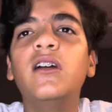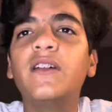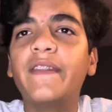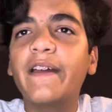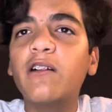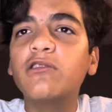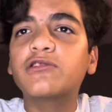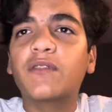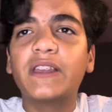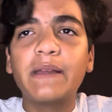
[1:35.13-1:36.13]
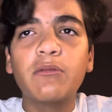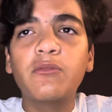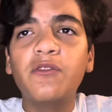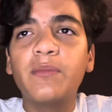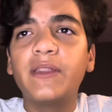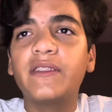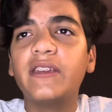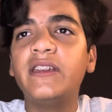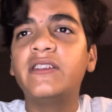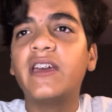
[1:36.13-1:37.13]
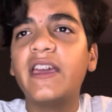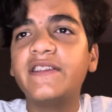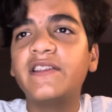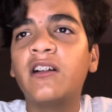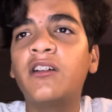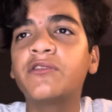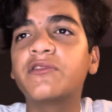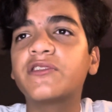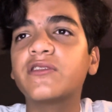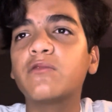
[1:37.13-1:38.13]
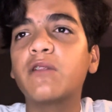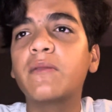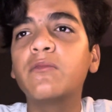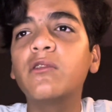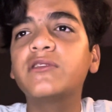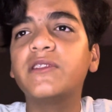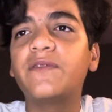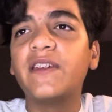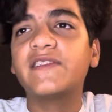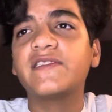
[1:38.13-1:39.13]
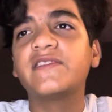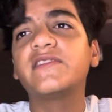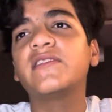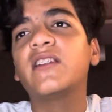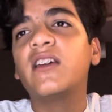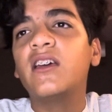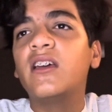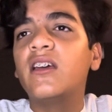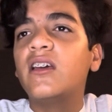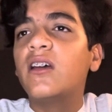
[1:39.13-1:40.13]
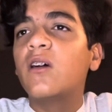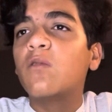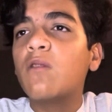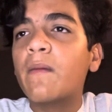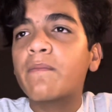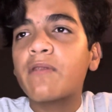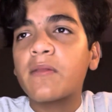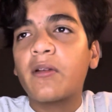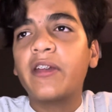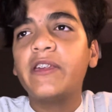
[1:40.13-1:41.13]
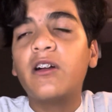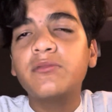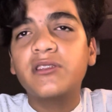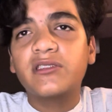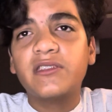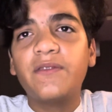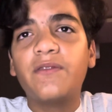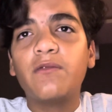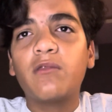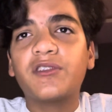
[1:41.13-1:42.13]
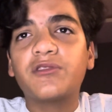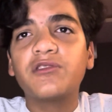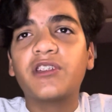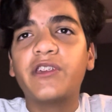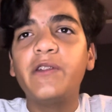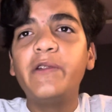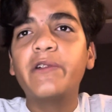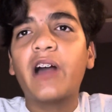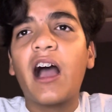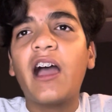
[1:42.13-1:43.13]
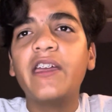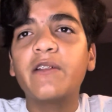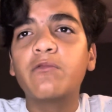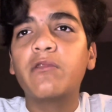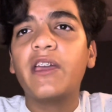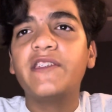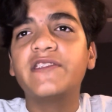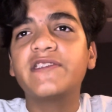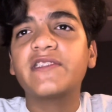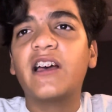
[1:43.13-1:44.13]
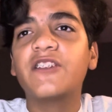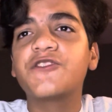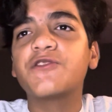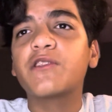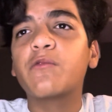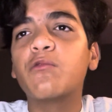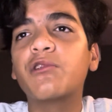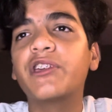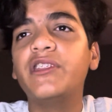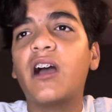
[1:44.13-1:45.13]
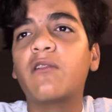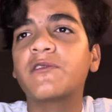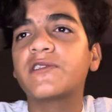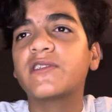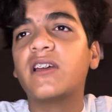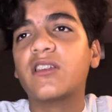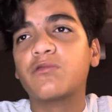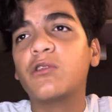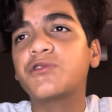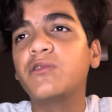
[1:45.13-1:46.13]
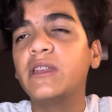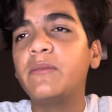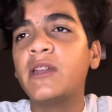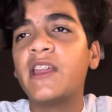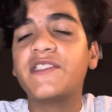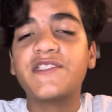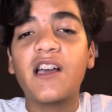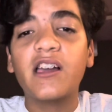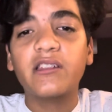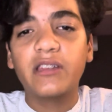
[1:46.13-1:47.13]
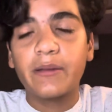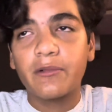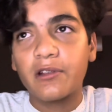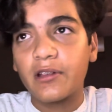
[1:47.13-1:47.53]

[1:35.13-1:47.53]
The goals of the labor movement in the 1800s were multifaceted. One primary objective was to secure higher wages and shorter working hours, as well as to eliminate child labor.